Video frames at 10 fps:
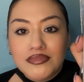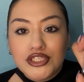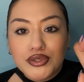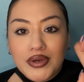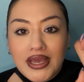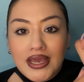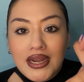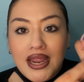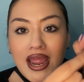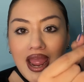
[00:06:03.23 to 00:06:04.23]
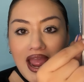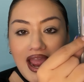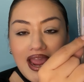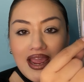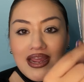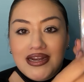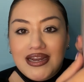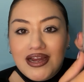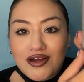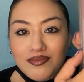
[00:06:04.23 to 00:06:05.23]
to it, and
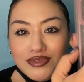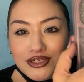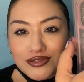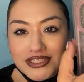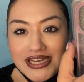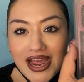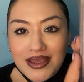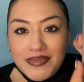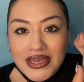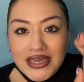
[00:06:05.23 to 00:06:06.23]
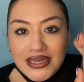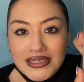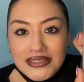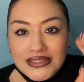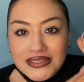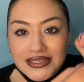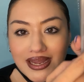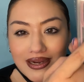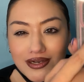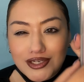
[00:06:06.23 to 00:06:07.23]
little diamonds
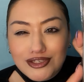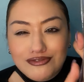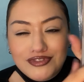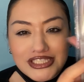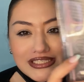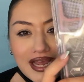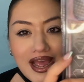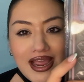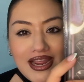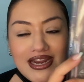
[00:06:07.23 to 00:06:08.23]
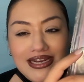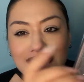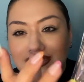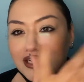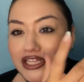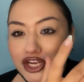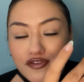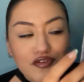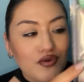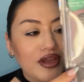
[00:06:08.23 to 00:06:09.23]
kind of design, and it's a clear
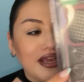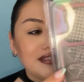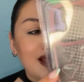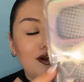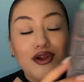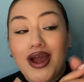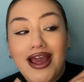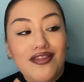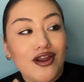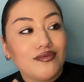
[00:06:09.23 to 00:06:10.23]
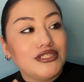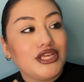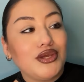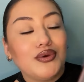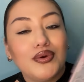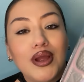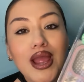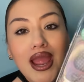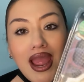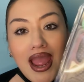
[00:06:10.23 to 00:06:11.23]
phone case. I don't know, I thought it was cute,
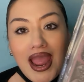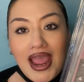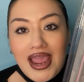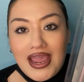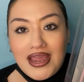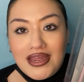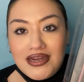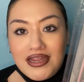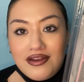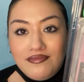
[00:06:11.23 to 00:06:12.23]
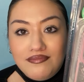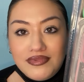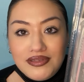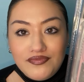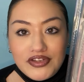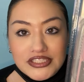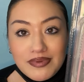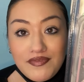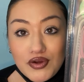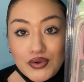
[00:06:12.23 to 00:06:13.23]
and it fits my
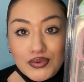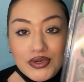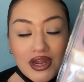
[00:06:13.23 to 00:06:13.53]
phone.